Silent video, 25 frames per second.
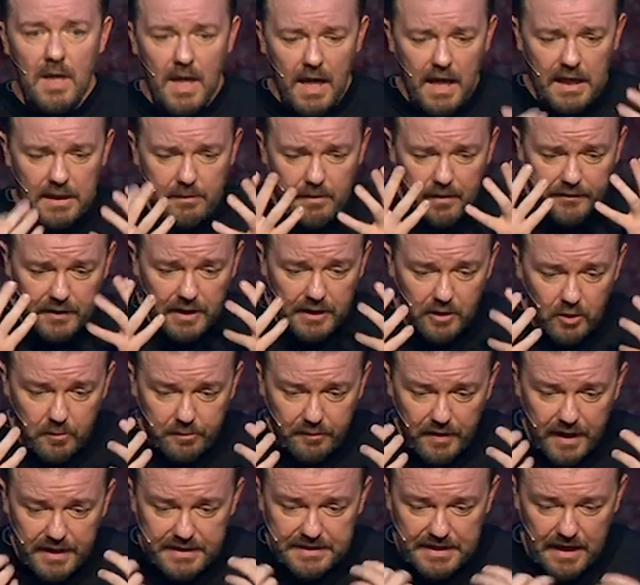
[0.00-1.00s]
And I'm having a little
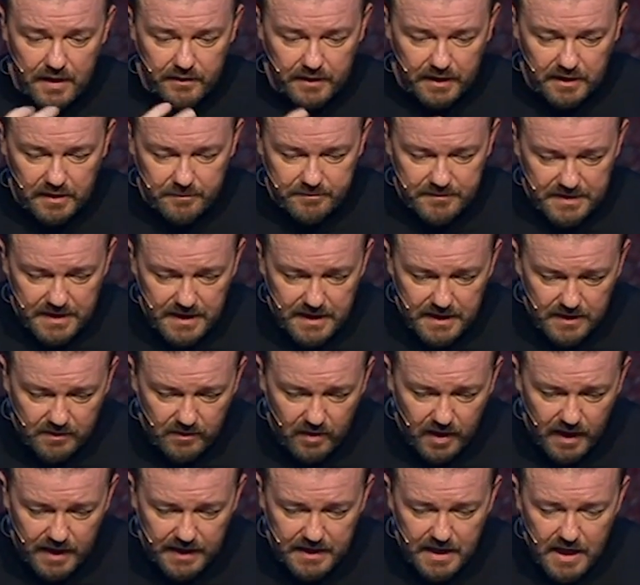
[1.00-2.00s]
breakdown and I'm nearly
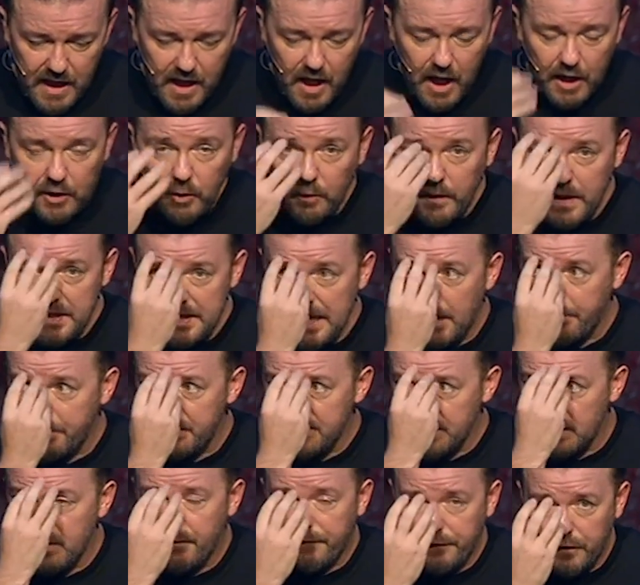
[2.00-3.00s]
crying. And all this
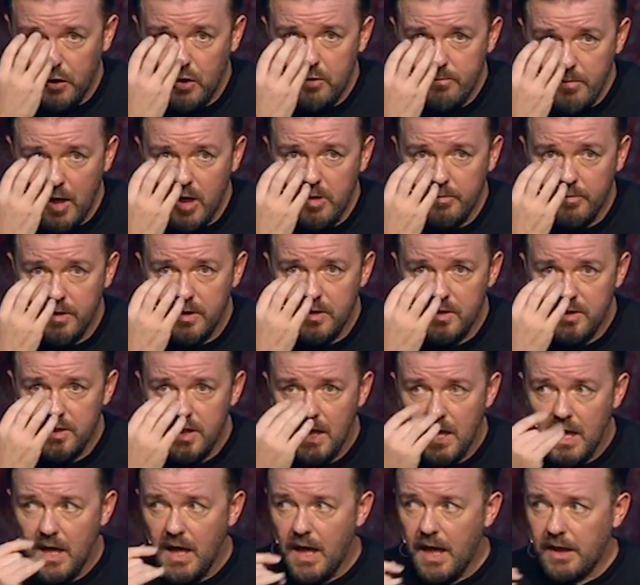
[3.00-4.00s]
happens in a few moments.
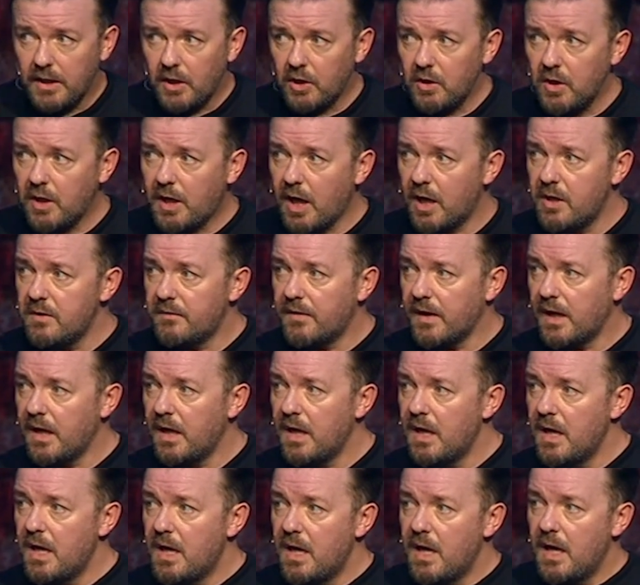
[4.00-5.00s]
And I look
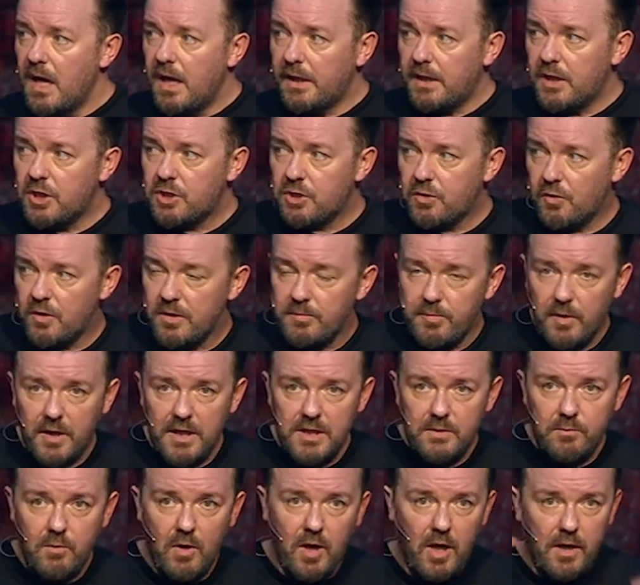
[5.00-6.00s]
over and he's joined by
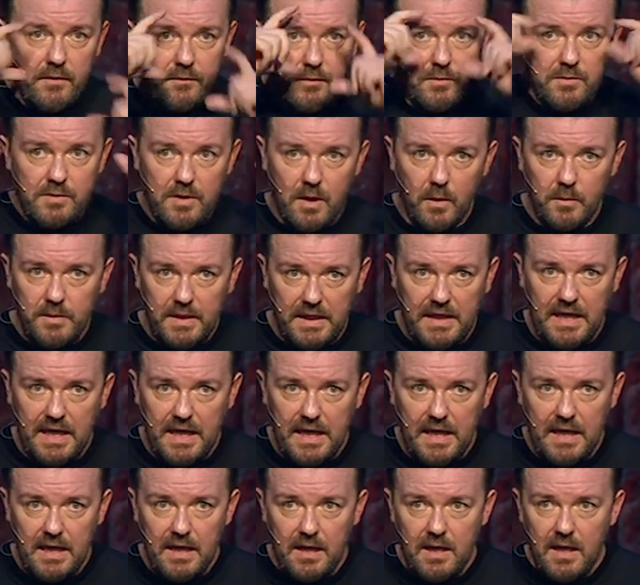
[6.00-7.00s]
his wife who's got all the
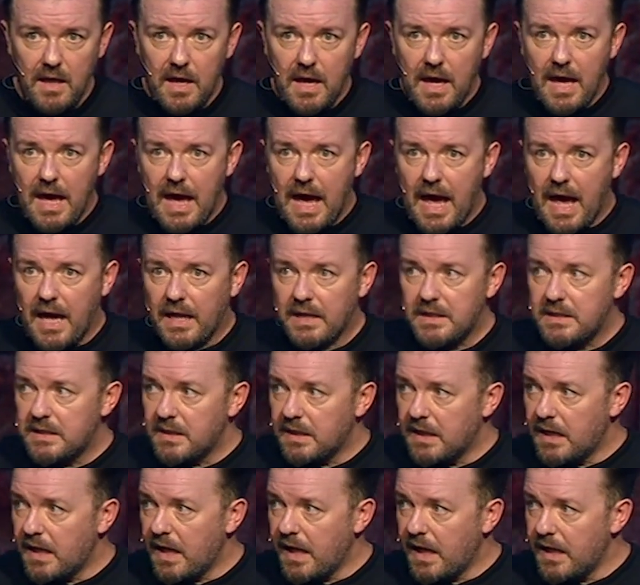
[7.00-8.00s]
gear. And
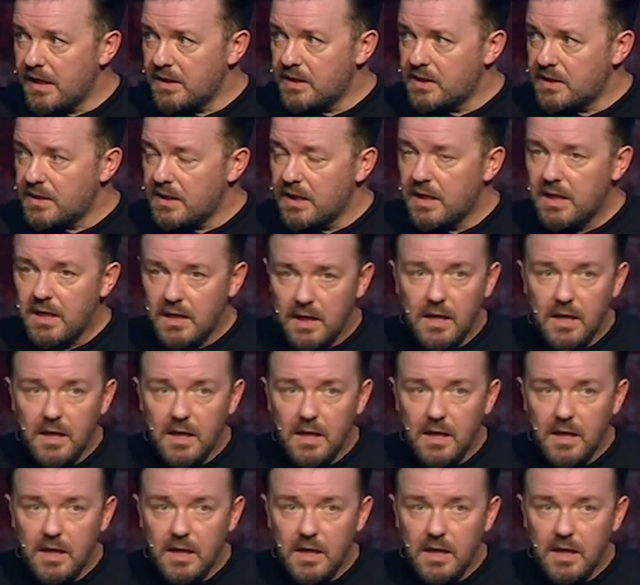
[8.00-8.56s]
his